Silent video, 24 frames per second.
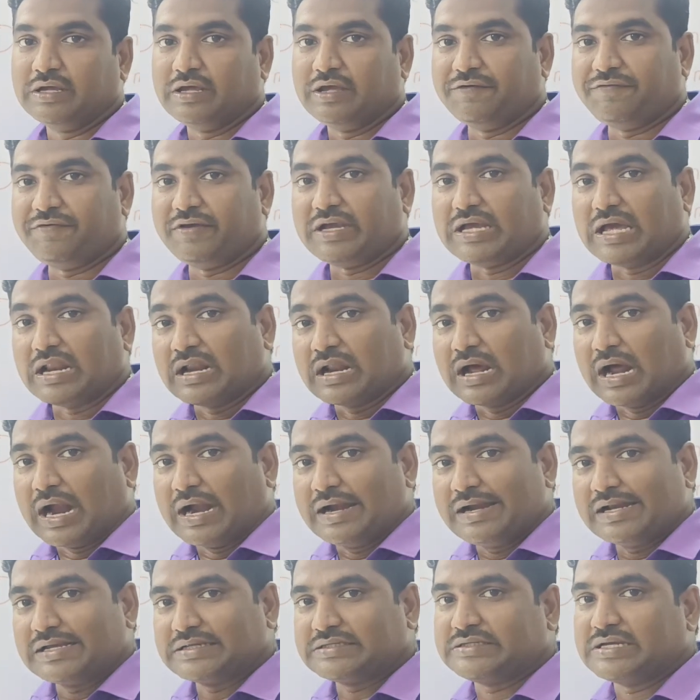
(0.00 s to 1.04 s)
If we can
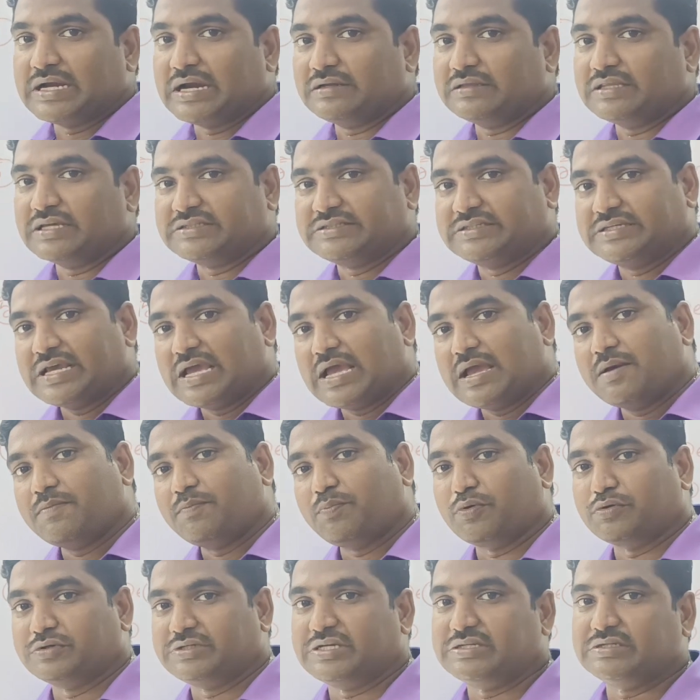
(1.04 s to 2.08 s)
understand the
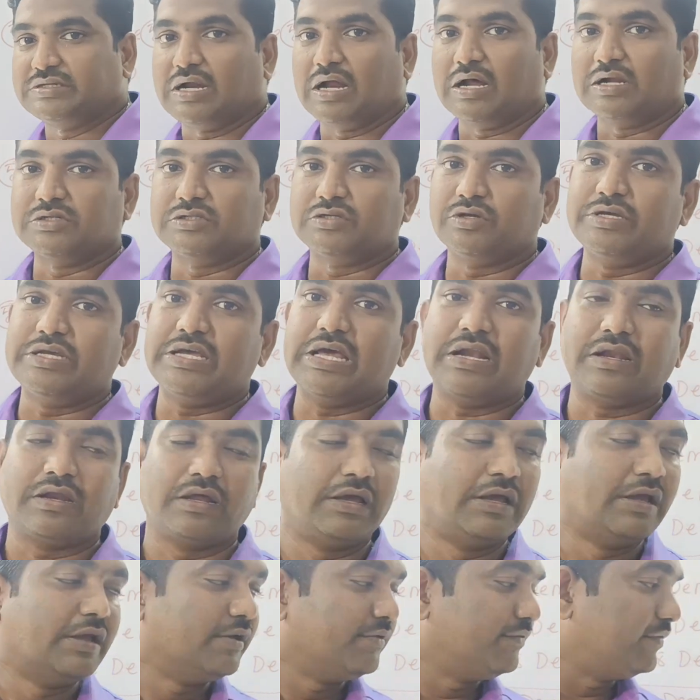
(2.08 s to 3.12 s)
same procedure also here,
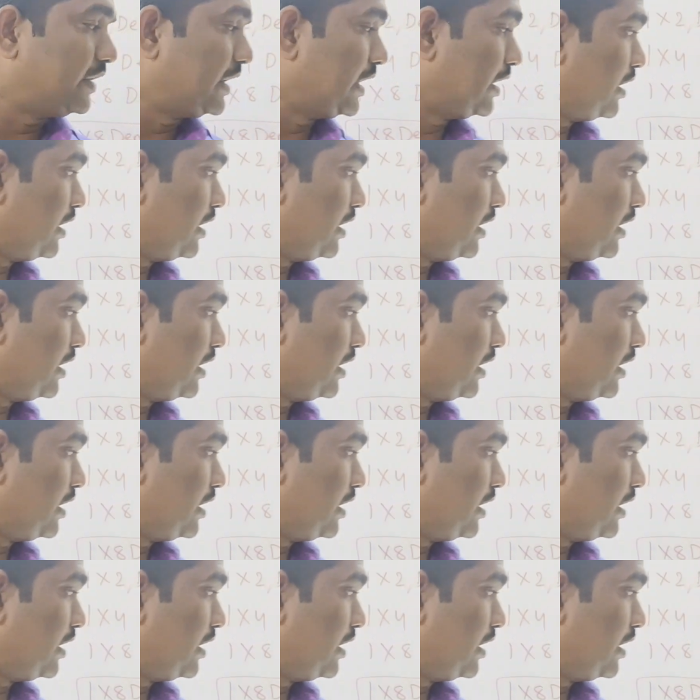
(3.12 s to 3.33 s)
we